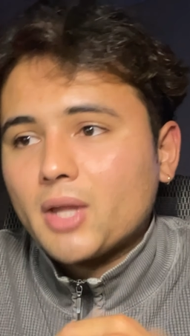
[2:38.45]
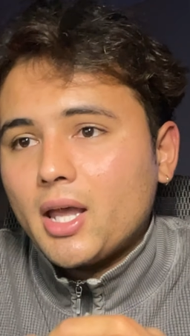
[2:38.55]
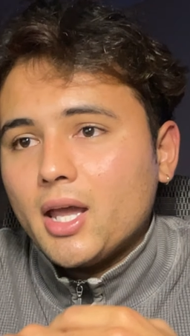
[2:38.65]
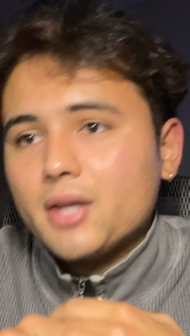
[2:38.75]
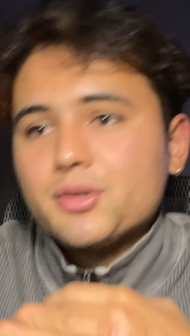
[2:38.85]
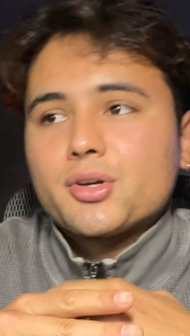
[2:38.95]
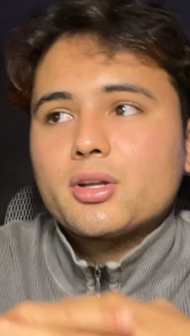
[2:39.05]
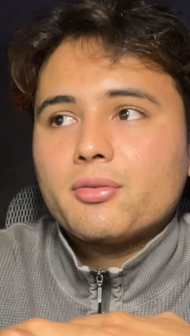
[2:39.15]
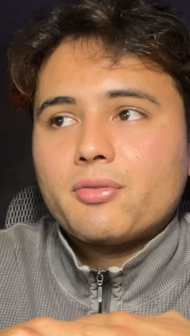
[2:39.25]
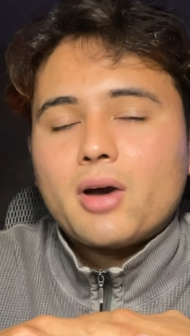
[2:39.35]
and you're
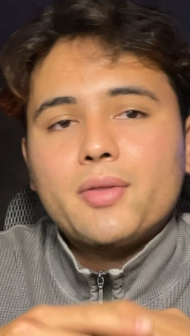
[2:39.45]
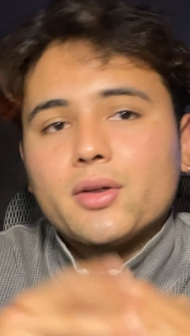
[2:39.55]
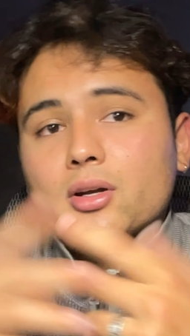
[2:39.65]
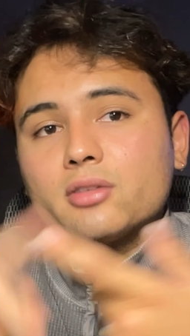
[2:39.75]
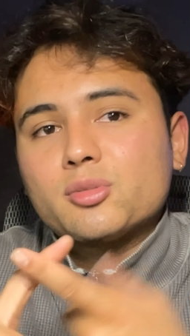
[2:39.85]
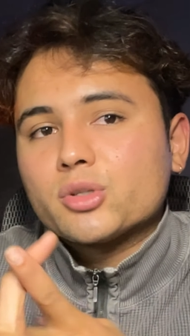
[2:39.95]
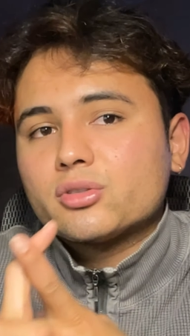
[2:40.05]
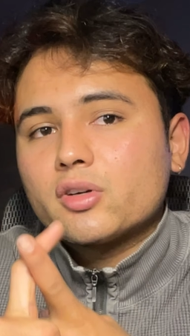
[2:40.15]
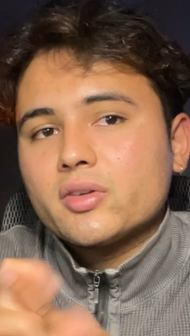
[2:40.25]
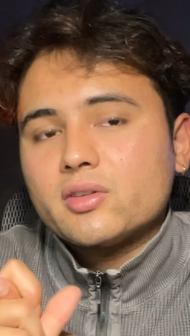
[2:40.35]
going to find their customer
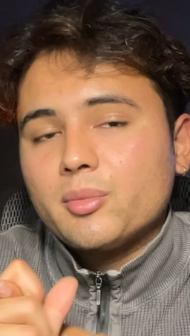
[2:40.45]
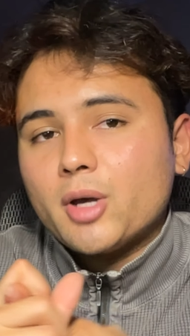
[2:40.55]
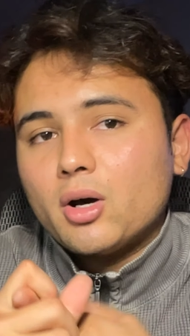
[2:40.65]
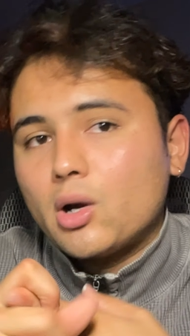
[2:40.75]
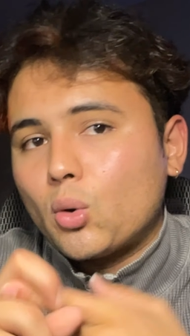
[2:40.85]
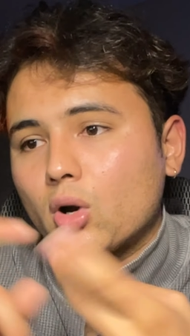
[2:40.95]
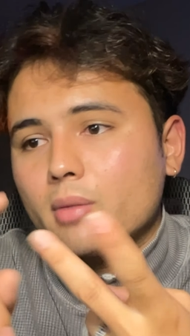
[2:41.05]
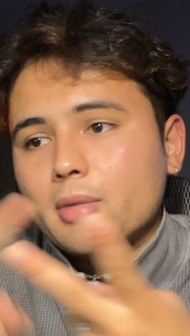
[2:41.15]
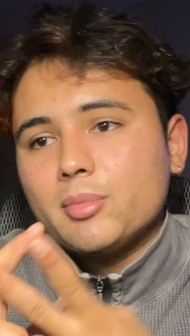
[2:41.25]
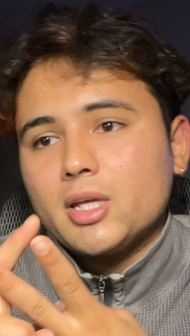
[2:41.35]
service email or
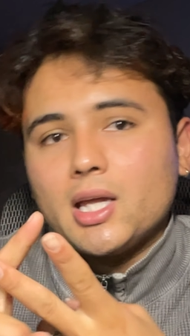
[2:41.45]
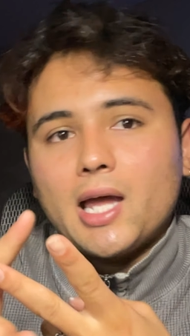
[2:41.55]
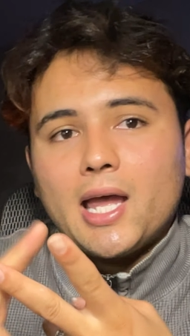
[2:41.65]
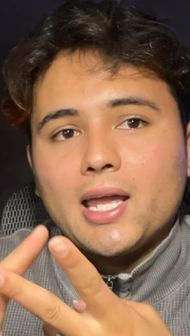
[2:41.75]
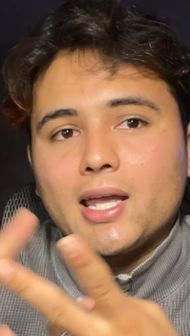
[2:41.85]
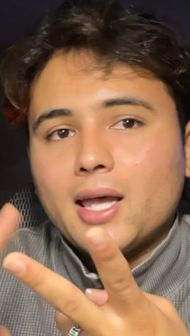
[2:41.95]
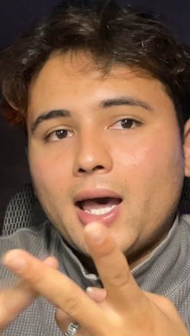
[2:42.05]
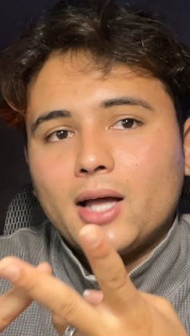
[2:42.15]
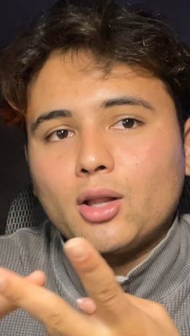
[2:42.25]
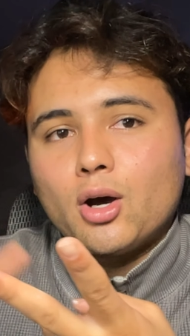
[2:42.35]
maybe a
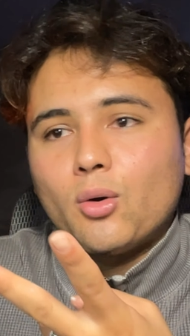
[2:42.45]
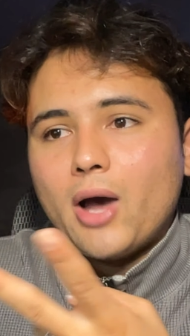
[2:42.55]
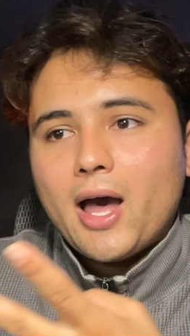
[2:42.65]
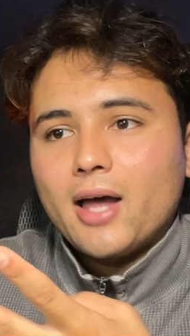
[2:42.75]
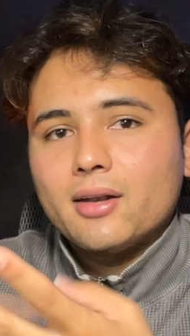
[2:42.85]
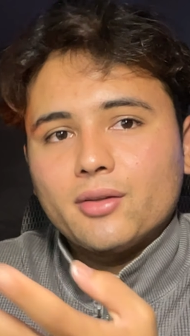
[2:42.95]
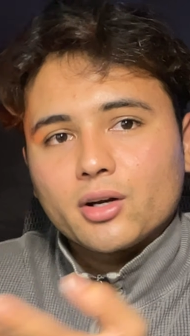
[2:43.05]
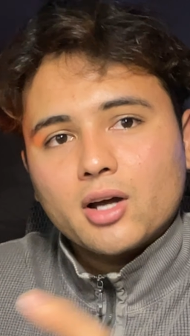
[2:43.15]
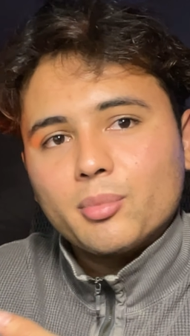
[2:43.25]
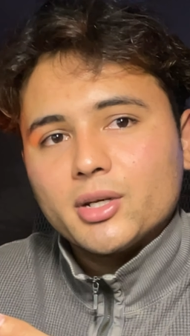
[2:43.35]

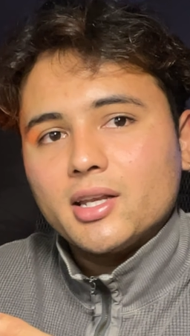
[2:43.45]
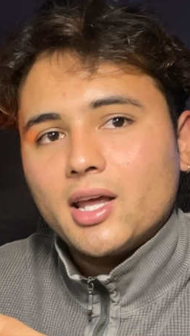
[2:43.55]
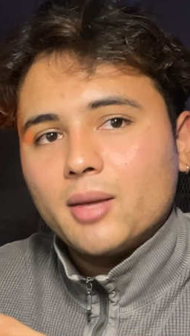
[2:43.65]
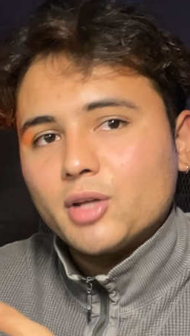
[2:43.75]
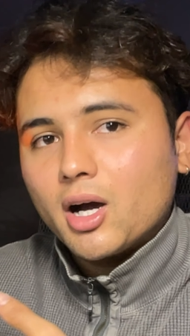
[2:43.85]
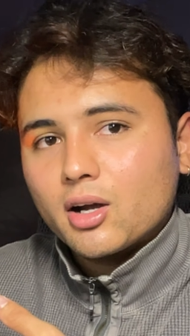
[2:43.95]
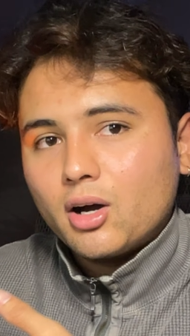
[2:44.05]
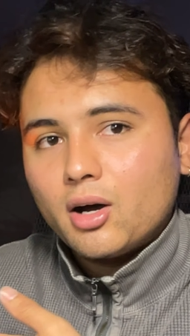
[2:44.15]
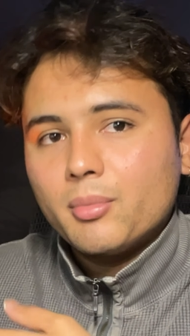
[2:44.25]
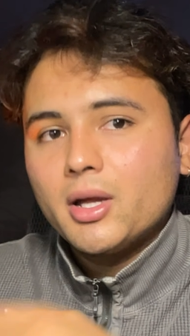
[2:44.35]

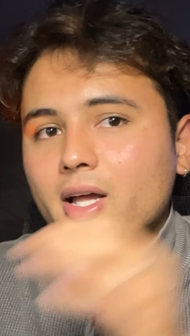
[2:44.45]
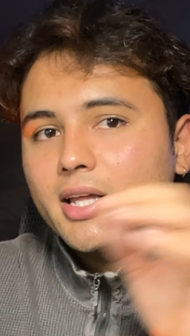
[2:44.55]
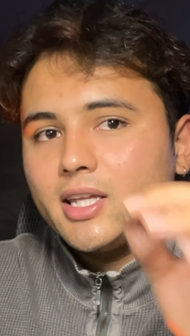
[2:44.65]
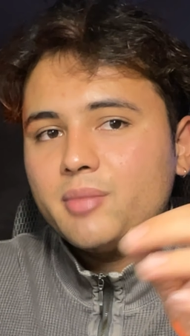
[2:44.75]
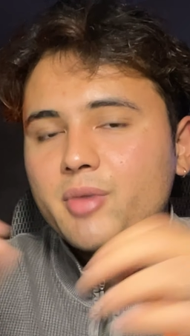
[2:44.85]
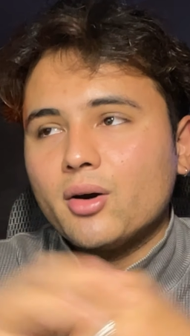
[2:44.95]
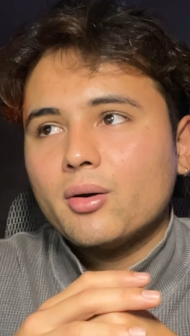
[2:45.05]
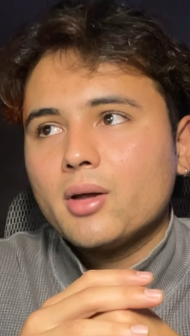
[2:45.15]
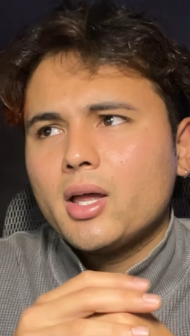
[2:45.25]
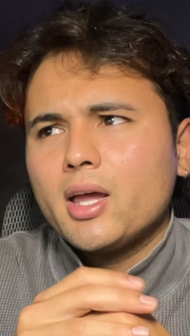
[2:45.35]
hello@theircompanyname.com
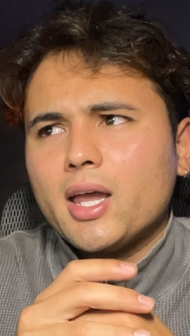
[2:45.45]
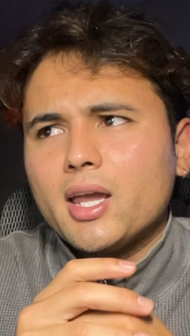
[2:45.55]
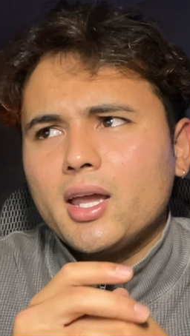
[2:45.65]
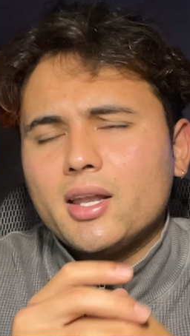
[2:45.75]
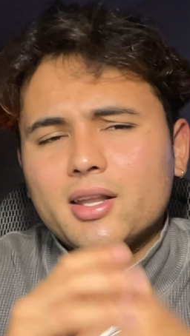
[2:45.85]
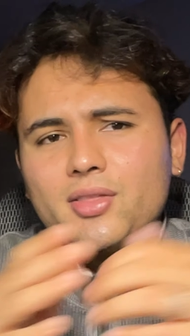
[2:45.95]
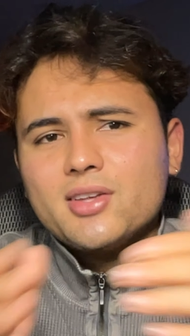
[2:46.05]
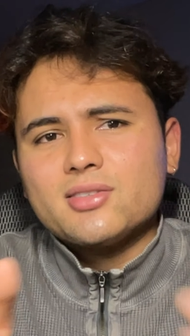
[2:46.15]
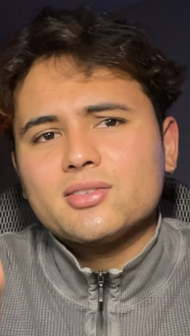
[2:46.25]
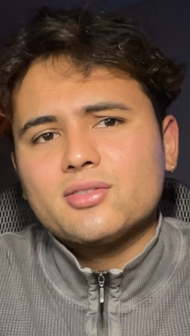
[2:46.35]
email. And
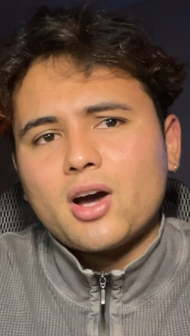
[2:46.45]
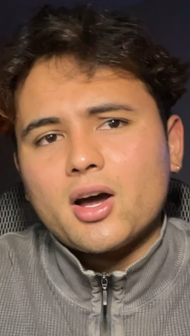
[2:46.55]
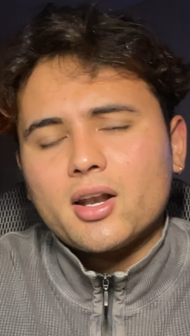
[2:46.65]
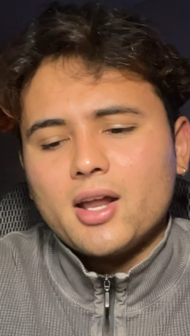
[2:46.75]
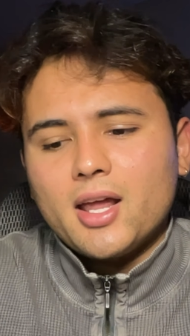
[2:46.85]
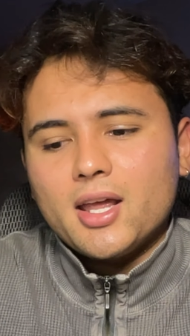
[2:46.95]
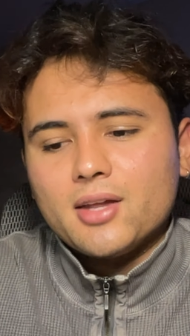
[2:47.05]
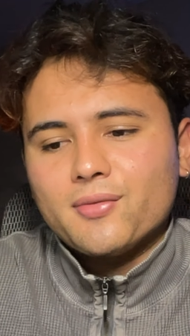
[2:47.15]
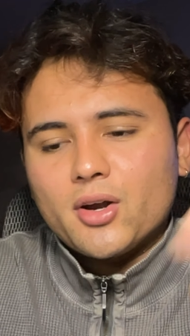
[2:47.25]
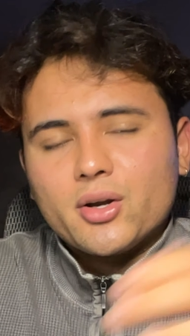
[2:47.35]
this is not
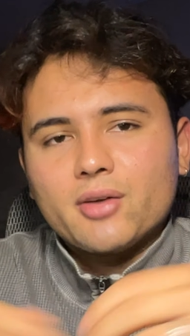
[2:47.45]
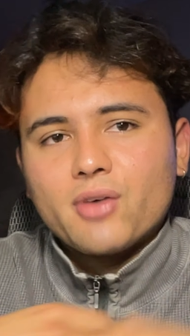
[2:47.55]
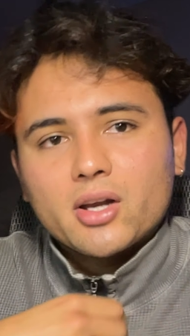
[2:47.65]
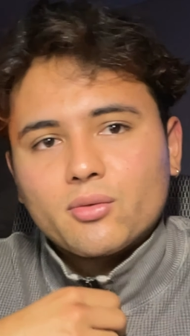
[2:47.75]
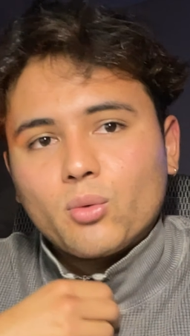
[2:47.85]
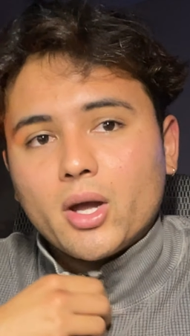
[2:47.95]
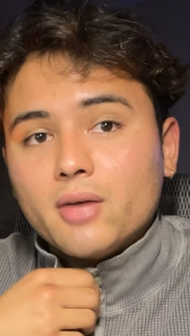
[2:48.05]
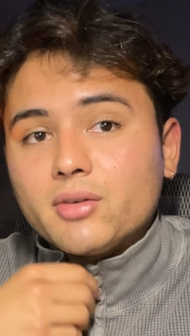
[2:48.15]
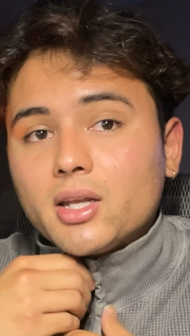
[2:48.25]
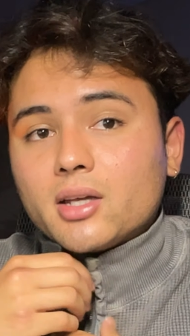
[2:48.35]
a very effective way
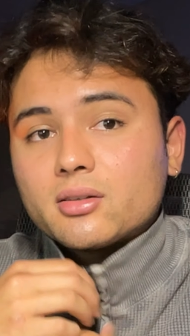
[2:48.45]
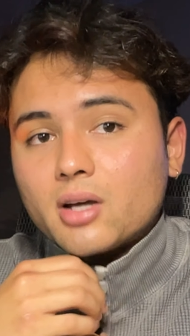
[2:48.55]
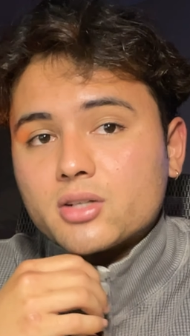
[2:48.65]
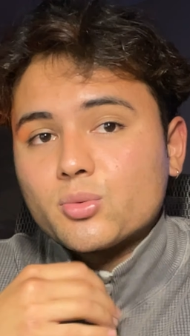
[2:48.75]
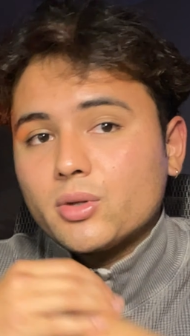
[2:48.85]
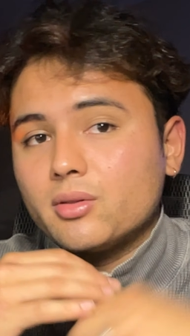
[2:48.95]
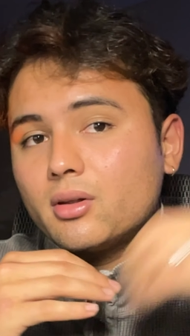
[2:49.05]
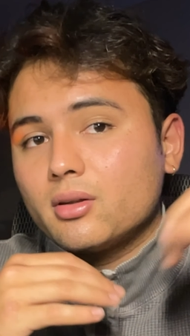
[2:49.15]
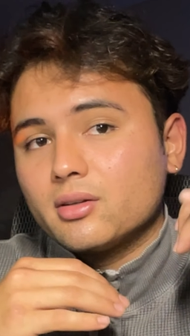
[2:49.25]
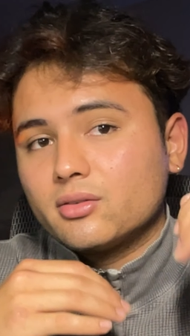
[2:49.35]
of getting in touch with
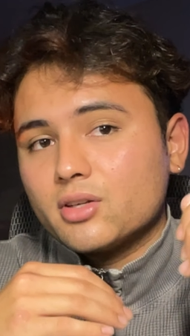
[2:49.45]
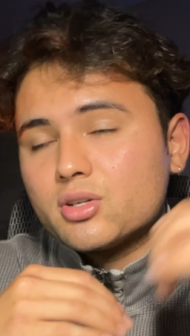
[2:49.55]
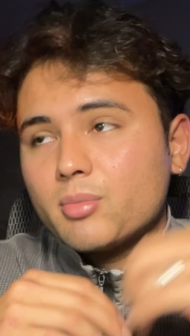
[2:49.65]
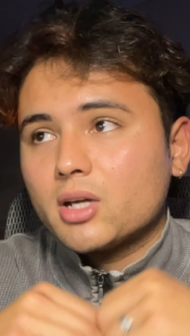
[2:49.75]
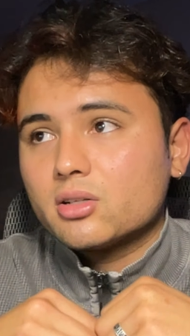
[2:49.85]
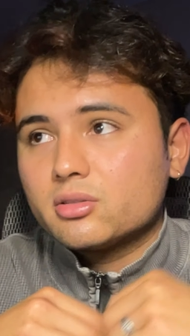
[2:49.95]
decision makers